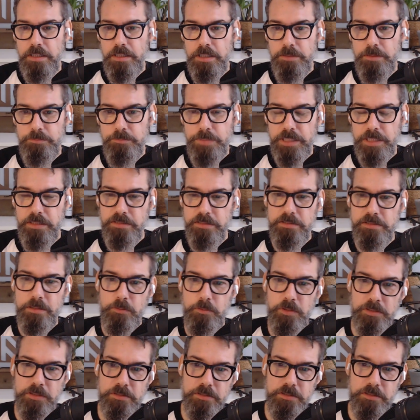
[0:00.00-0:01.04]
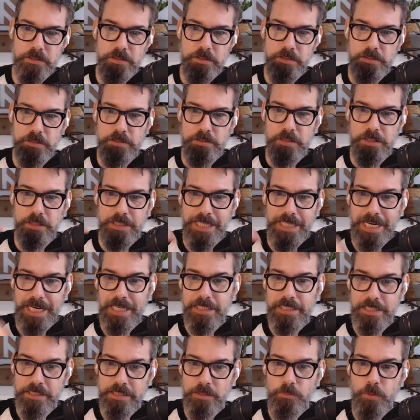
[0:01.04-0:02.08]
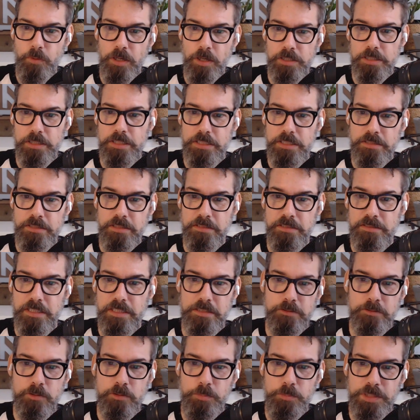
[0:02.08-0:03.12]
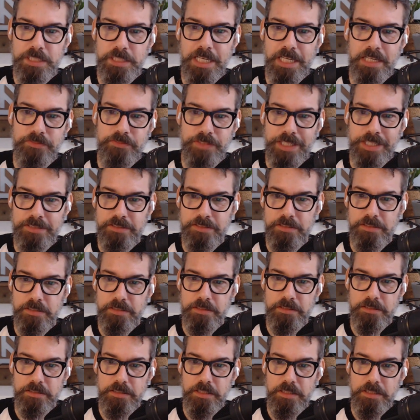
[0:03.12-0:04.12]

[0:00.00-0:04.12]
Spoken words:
Because there was the guy in the water that just had a scuba dive accident,